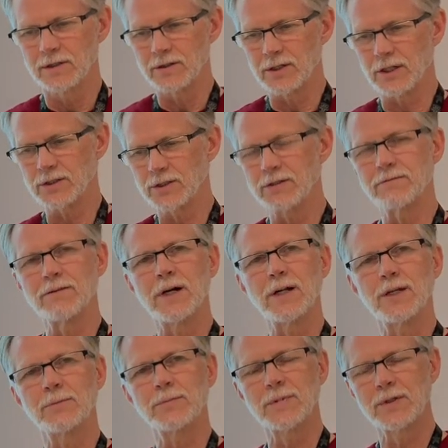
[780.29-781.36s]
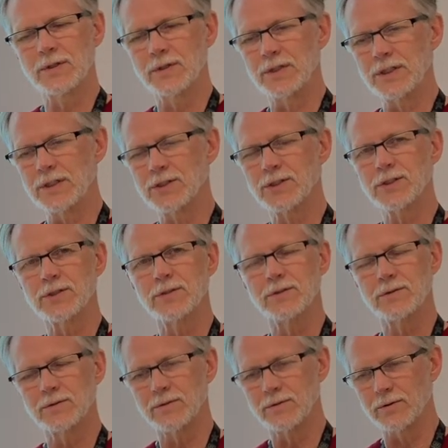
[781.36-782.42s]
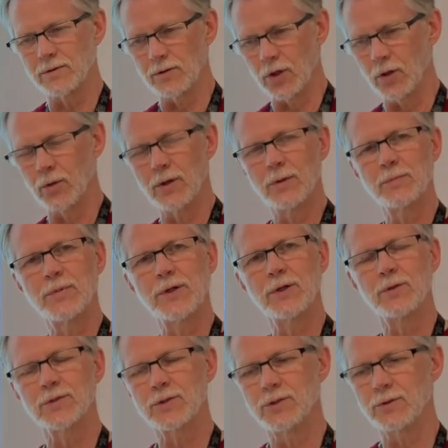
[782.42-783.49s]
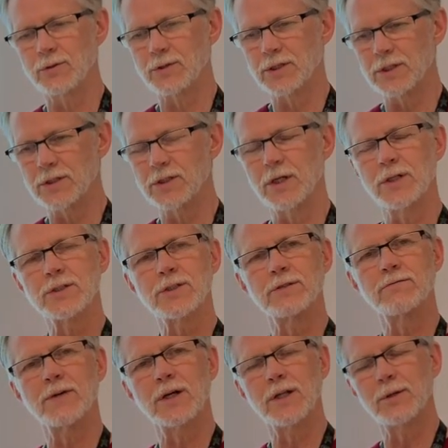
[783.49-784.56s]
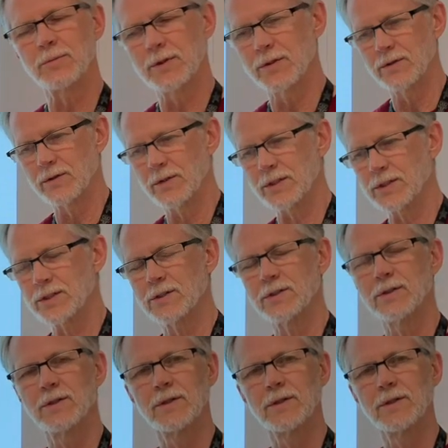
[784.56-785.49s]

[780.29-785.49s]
does develop these lower PO2s and does develop this